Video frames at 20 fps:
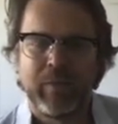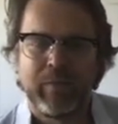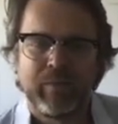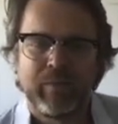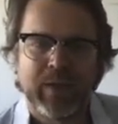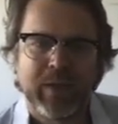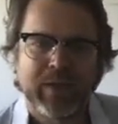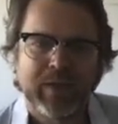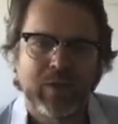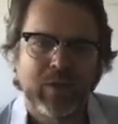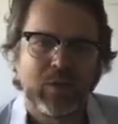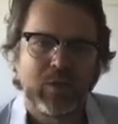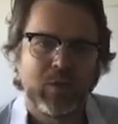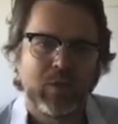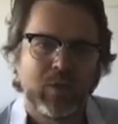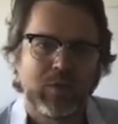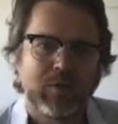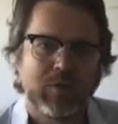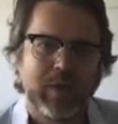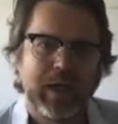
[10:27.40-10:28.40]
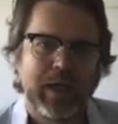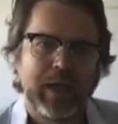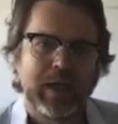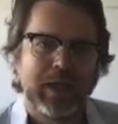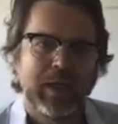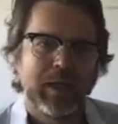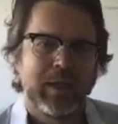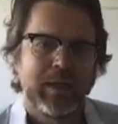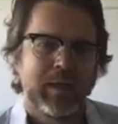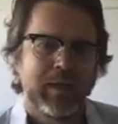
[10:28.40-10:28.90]
And so
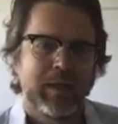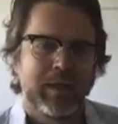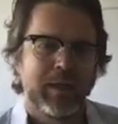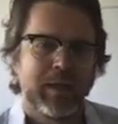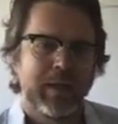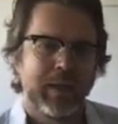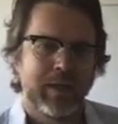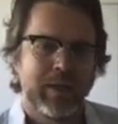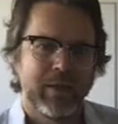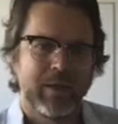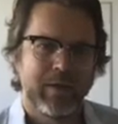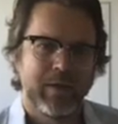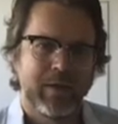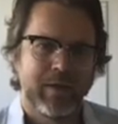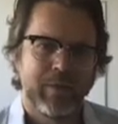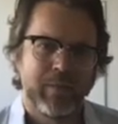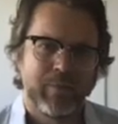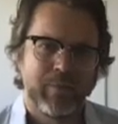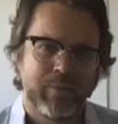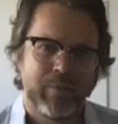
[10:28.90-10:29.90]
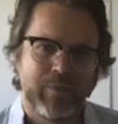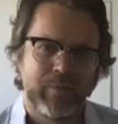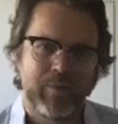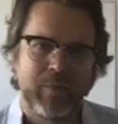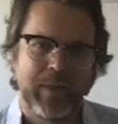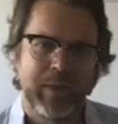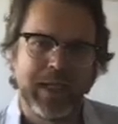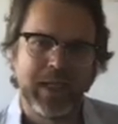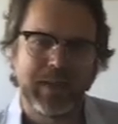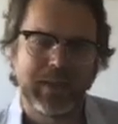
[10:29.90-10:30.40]
already from
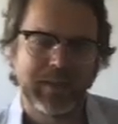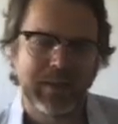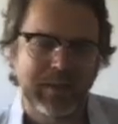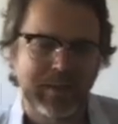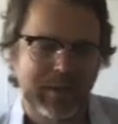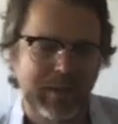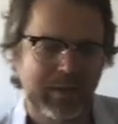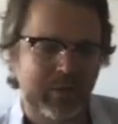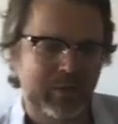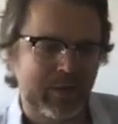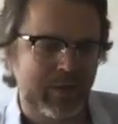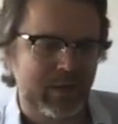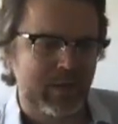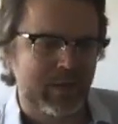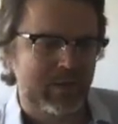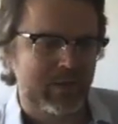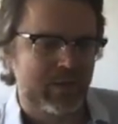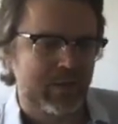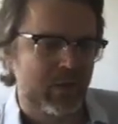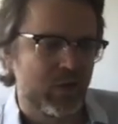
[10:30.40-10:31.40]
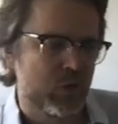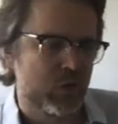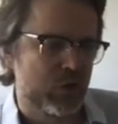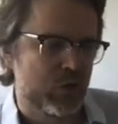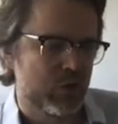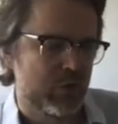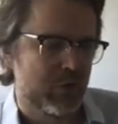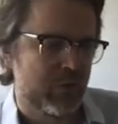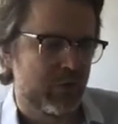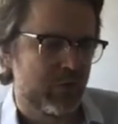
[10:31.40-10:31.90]
1863, there's a
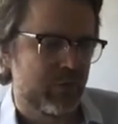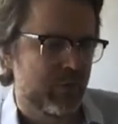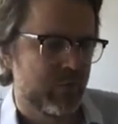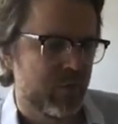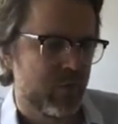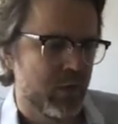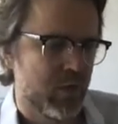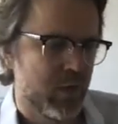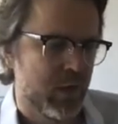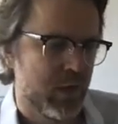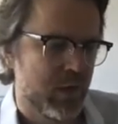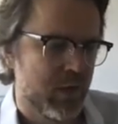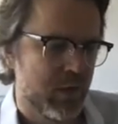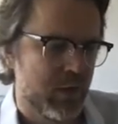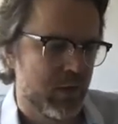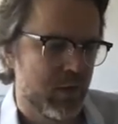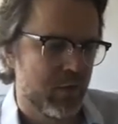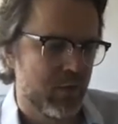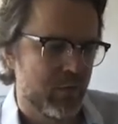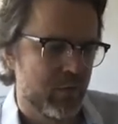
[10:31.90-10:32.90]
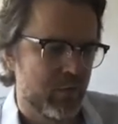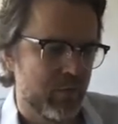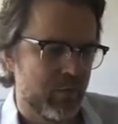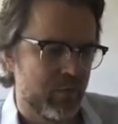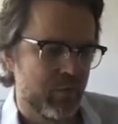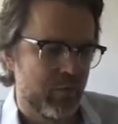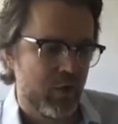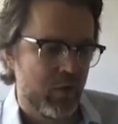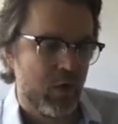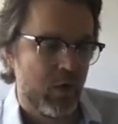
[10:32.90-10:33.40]
notion of
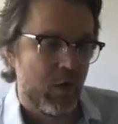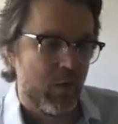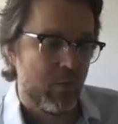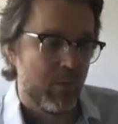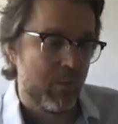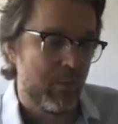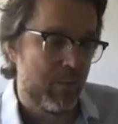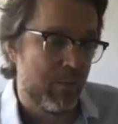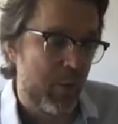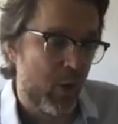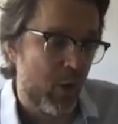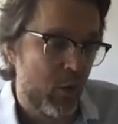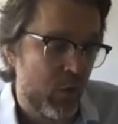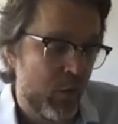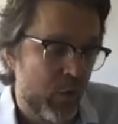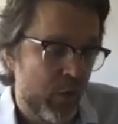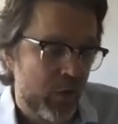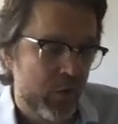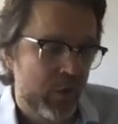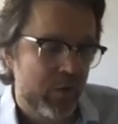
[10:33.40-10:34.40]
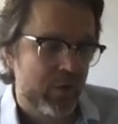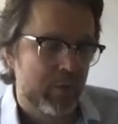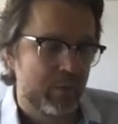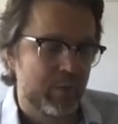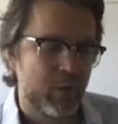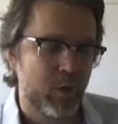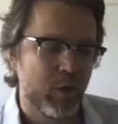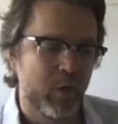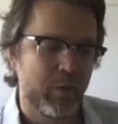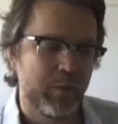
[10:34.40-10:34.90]
both
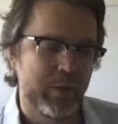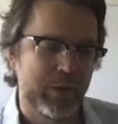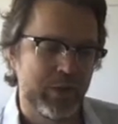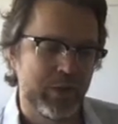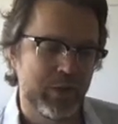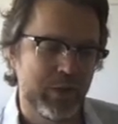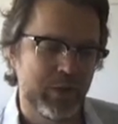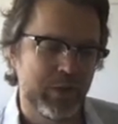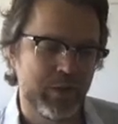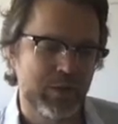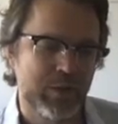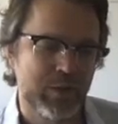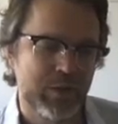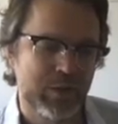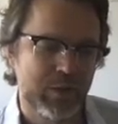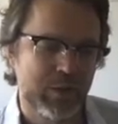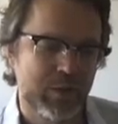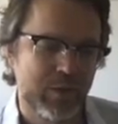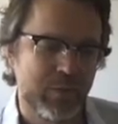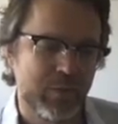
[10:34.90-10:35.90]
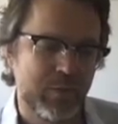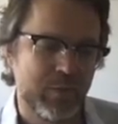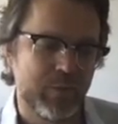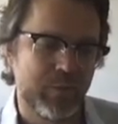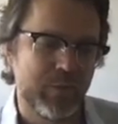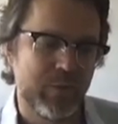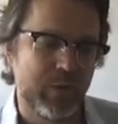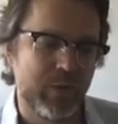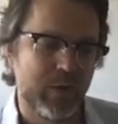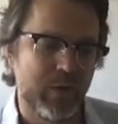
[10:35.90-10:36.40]
prohibitions
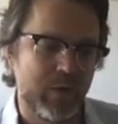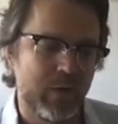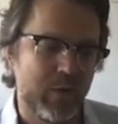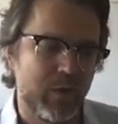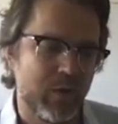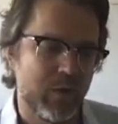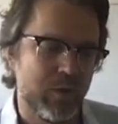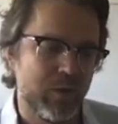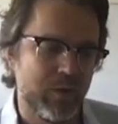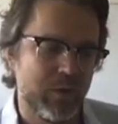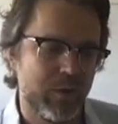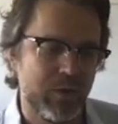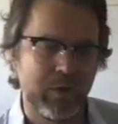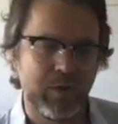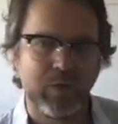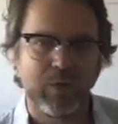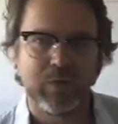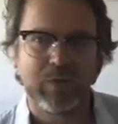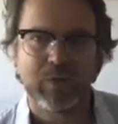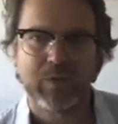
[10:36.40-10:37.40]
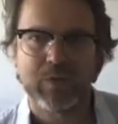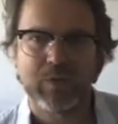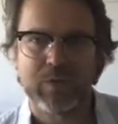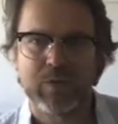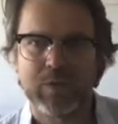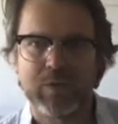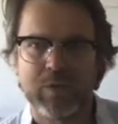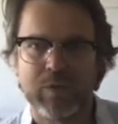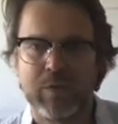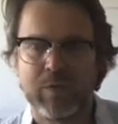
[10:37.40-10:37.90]
on the
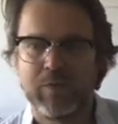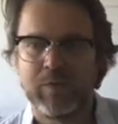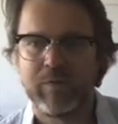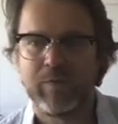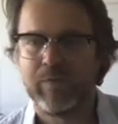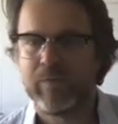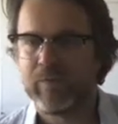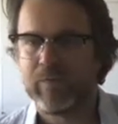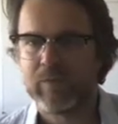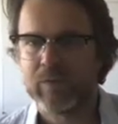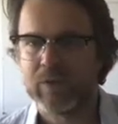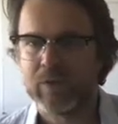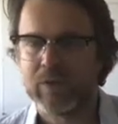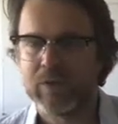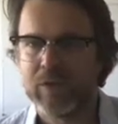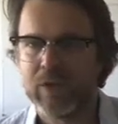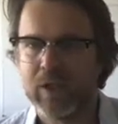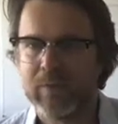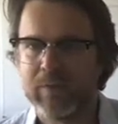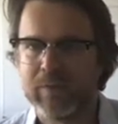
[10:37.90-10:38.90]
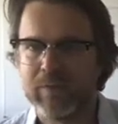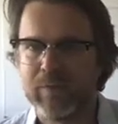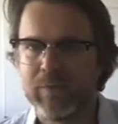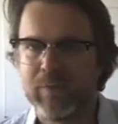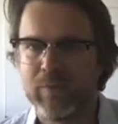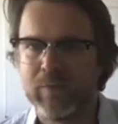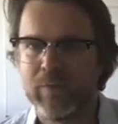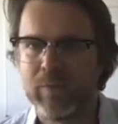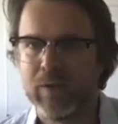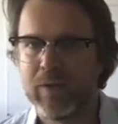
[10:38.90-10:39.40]
use of certain types of
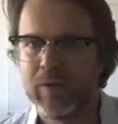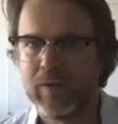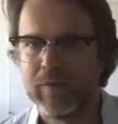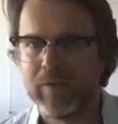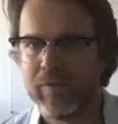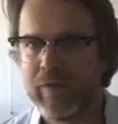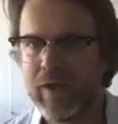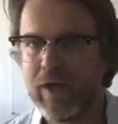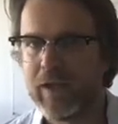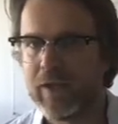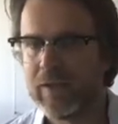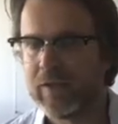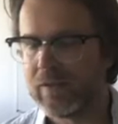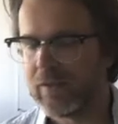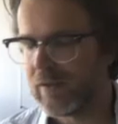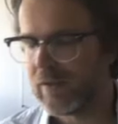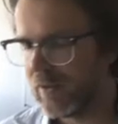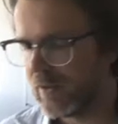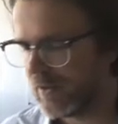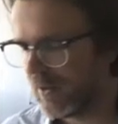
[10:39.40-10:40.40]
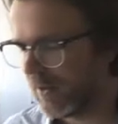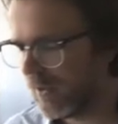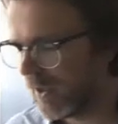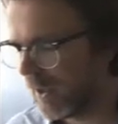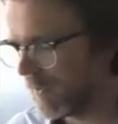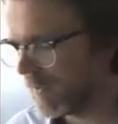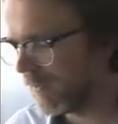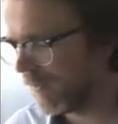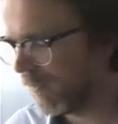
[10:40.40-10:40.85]
violence, certain types of